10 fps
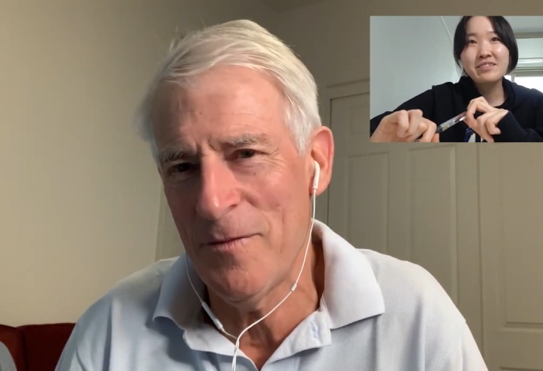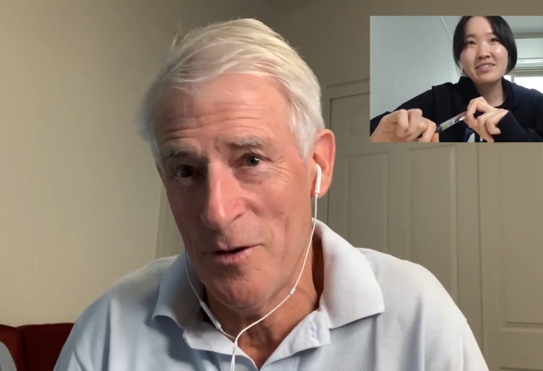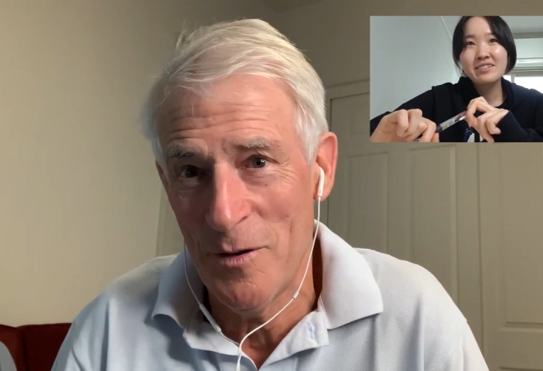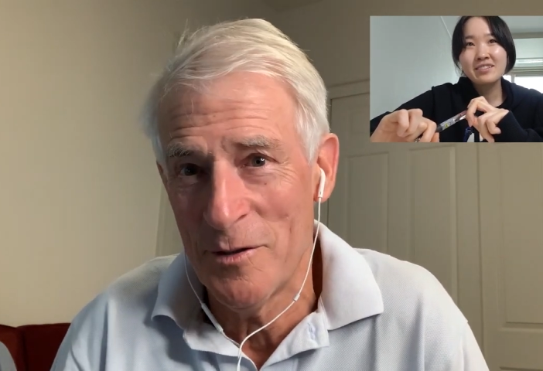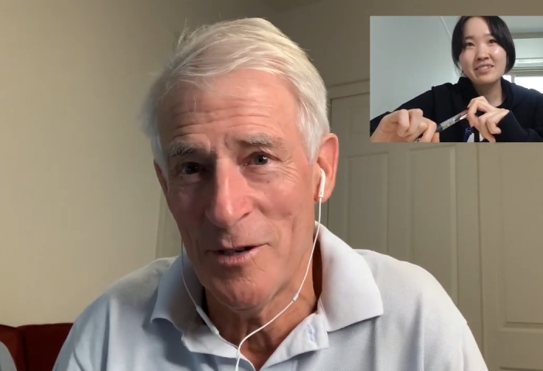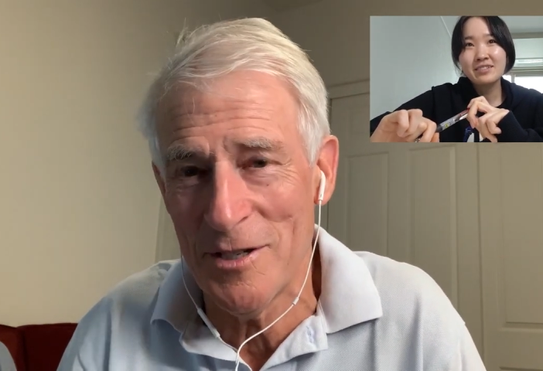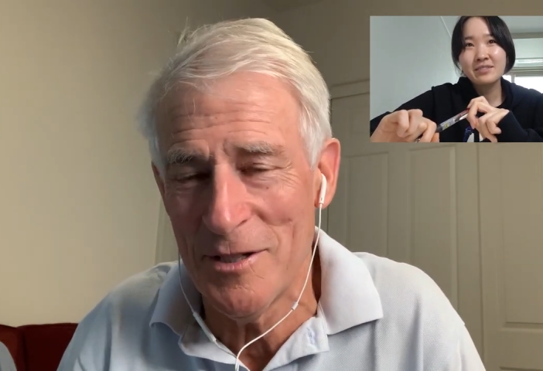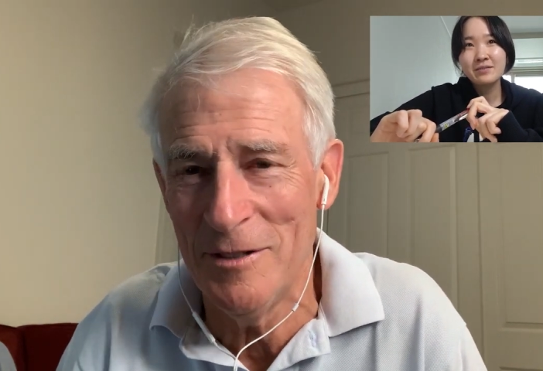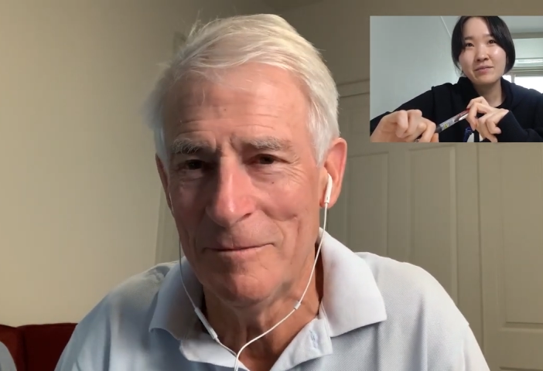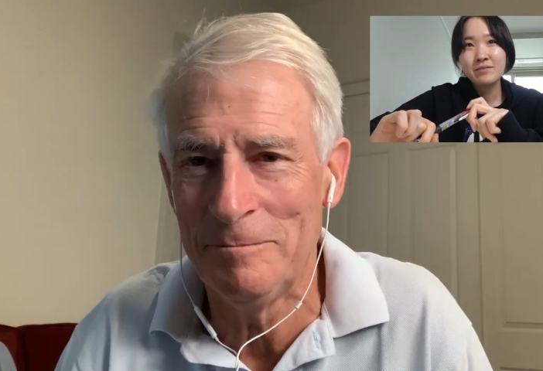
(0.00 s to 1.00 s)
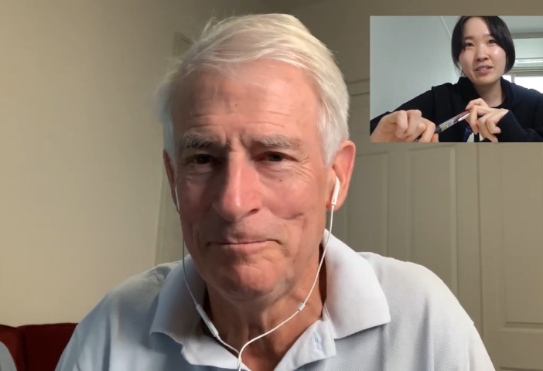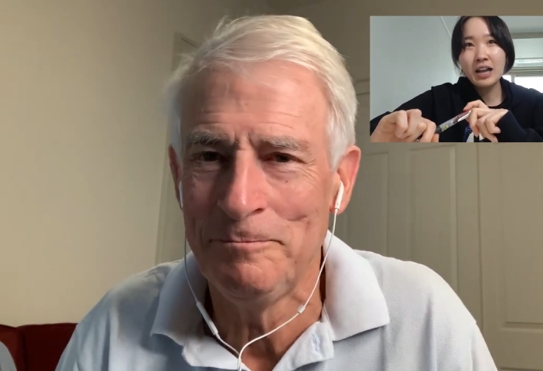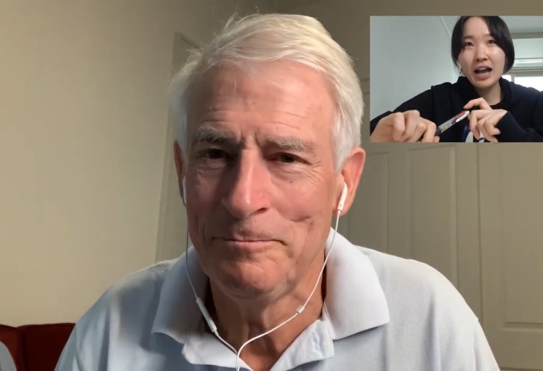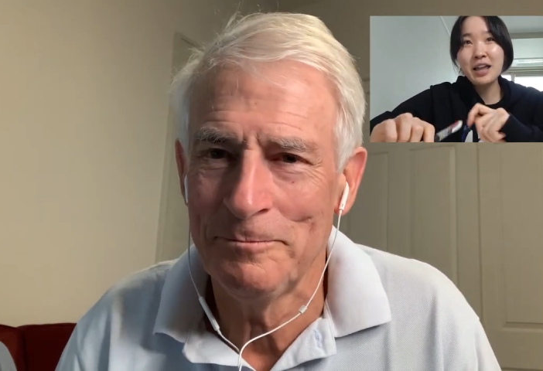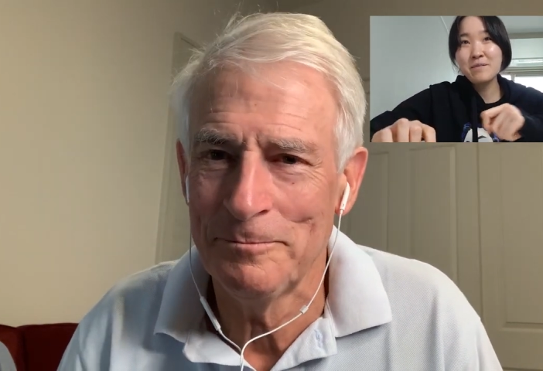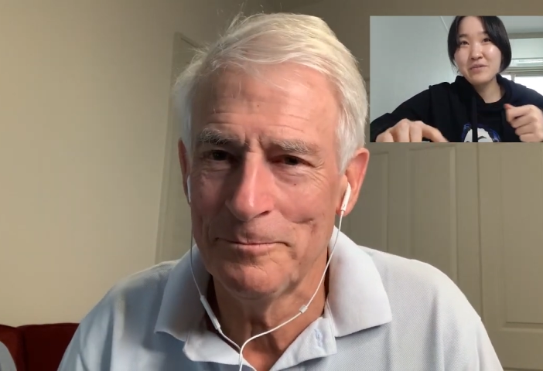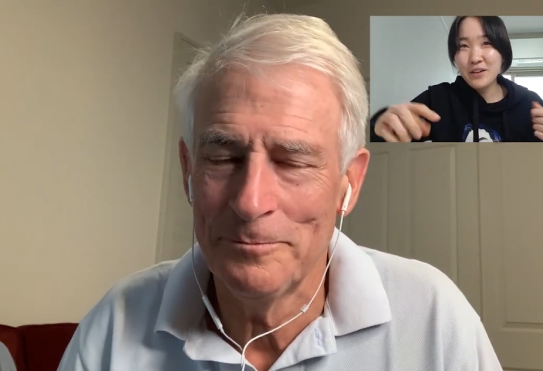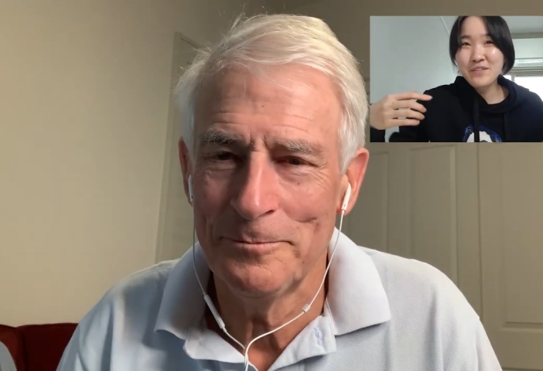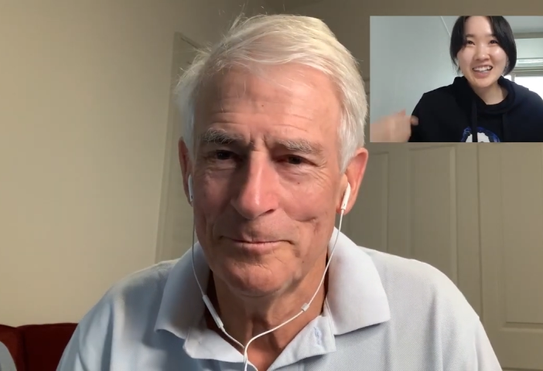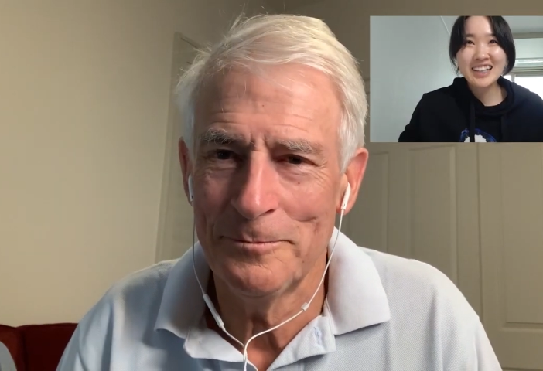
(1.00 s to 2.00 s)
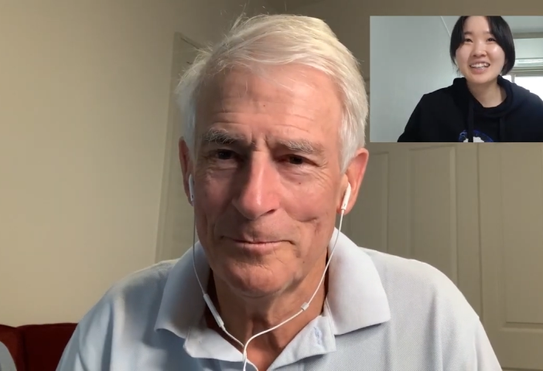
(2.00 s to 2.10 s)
Speaker 1: if you're interested. I am definitely